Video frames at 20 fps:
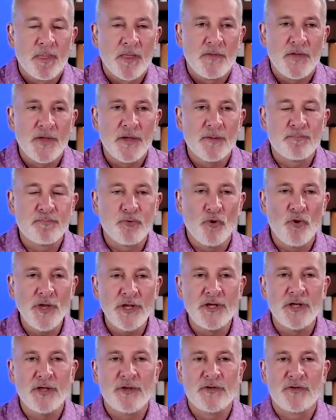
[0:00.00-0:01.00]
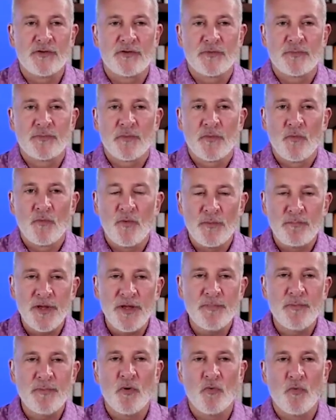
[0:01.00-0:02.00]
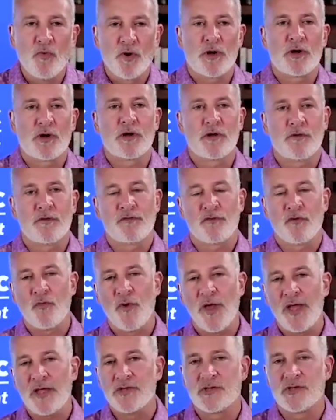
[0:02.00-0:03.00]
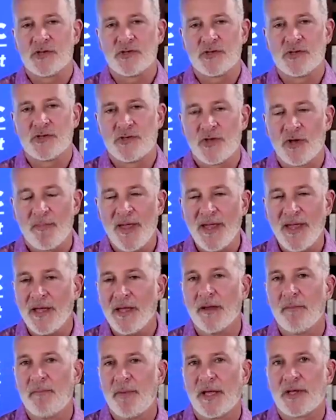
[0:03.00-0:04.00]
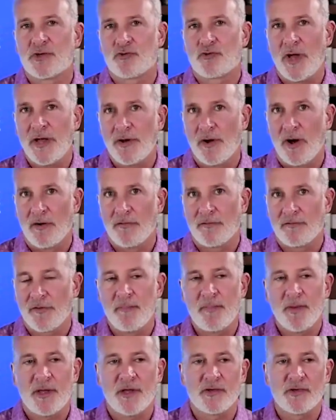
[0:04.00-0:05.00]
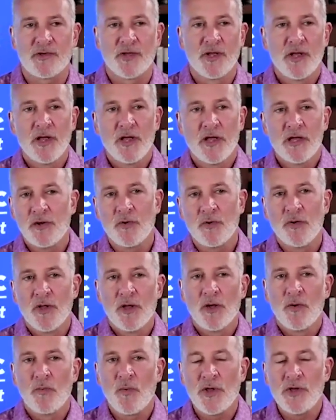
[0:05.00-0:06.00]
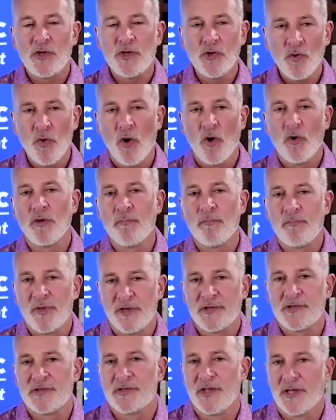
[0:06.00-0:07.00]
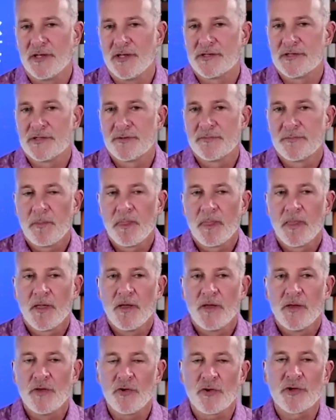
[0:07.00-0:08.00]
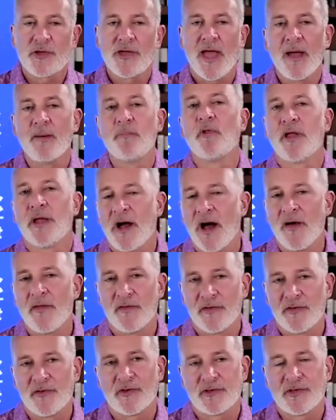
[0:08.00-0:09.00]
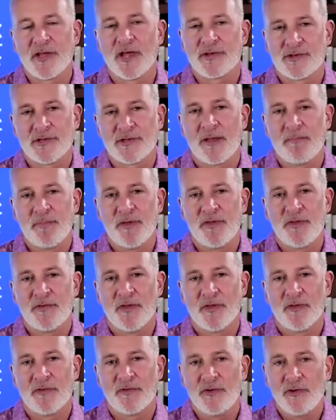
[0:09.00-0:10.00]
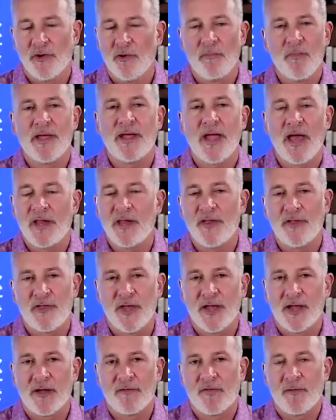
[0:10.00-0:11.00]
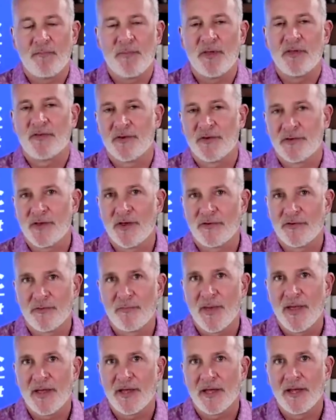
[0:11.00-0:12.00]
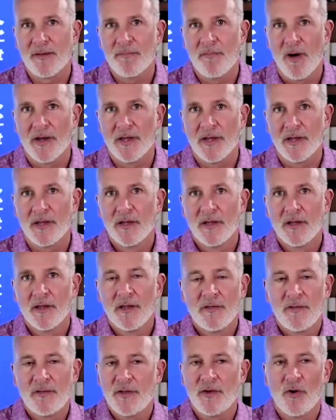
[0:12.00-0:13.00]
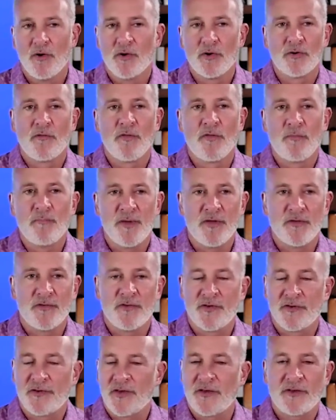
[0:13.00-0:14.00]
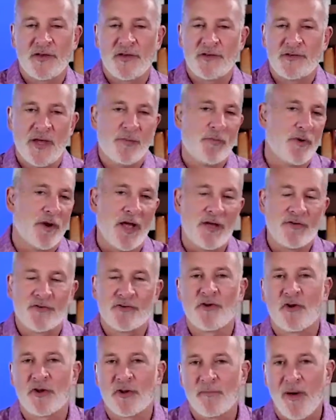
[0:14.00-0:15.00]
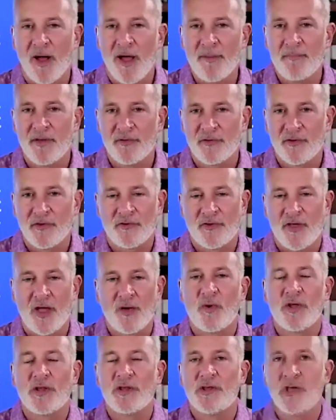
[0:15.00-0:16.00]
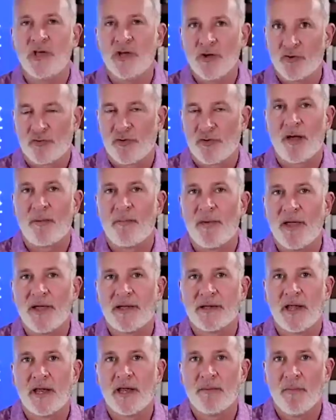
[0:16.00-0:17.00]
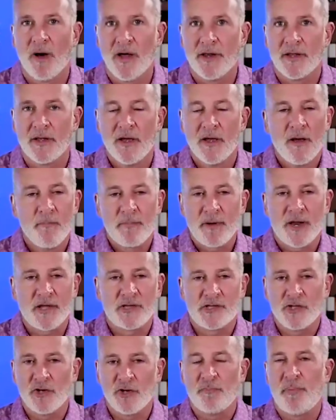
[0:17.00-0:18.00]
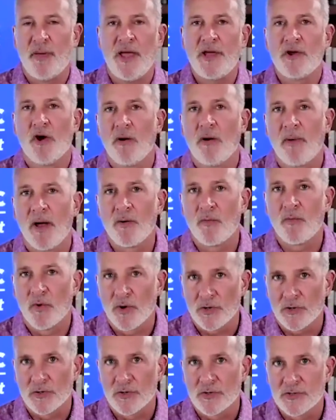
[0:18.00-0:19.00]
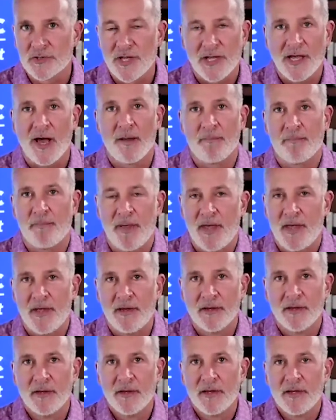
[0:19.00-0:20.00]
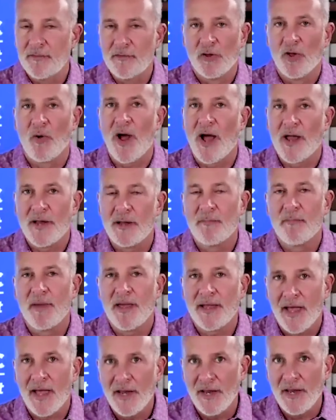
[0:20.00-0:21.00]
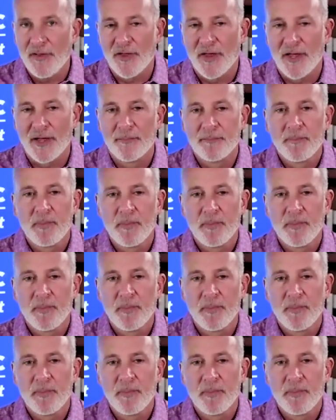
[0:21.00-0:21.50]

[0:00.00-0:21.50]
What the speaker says: the employees, when people work for wages, they're making a big trade-off, right? Because, you know, when you own a business, you're gambling on the success of that business. You don't make anything if the business doesn't make any money. The owner of the business, as I said, when I started my business, I went years without making any money, but I still paid all my workers. They got paid, even though I didn't make anything.